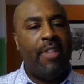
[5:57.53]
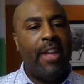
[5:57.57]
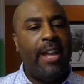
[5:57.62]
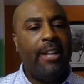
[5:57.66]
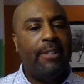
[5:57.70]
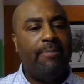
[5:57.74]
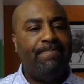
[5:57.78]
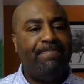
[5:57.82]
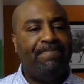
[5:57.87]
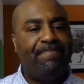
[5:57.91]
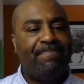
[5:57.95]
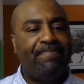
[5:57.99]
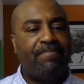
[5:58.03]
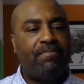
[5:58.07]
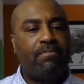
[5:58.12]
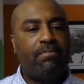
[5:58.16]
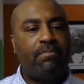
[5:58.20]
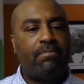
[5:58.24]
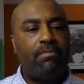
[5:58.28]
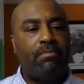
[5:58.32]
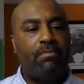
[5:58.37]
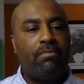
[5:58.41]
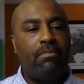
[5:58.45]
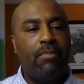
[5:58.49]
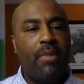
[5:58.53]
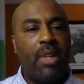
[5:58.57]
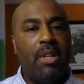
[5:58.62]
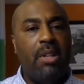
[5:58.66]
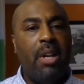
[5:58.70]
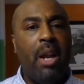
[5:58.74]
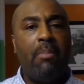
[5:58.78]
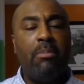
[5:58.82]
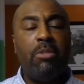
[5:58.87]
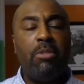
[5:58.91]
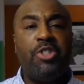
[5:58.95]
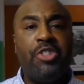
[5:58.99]
And then
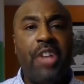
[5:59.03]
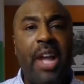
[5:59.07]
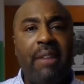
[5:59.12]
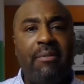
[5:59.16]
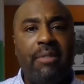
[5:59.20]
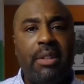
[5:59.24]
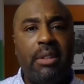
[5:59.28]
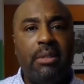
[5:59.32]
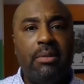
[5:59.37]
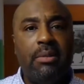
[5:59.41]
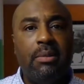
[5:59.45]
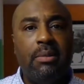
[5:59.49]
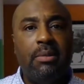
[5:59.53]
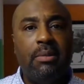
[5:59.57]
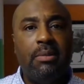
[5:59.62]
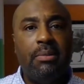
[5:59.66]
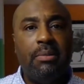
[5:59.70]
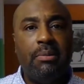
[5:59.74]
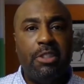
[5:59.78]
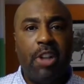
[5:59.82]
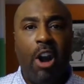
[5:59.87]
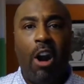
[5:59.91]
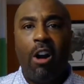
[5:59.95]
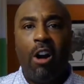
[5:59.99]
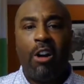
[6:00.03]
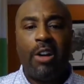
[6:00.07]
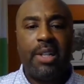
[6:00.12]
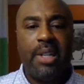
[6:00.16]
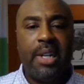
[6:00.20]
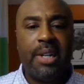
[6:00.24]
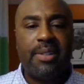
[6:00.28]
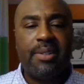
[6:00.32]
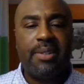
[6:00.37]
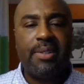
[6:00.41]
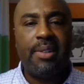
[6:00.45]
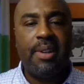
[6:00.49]
number 7,
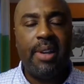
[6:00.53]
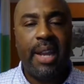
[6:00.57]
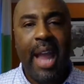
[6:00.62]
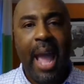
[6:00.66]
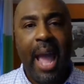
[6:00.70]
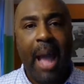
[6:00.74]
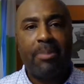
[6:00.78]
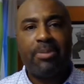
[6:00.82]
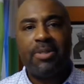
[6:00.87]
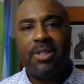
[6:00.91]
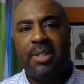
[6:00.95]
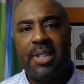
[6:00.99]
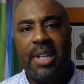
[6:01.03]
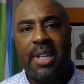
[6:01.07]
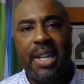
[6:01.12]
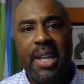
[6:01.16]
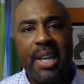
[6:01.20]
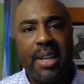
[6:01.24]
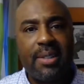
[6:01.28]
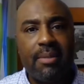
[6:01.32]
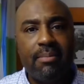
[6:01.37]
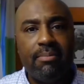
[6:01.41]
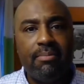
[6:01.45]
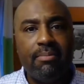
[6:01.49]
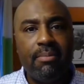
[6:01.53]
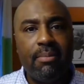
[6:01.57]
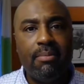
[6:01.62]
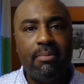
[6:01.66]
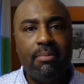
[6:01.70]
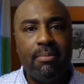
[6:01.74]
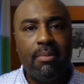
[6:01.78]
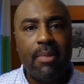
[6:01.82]
tardiness and absenteeism.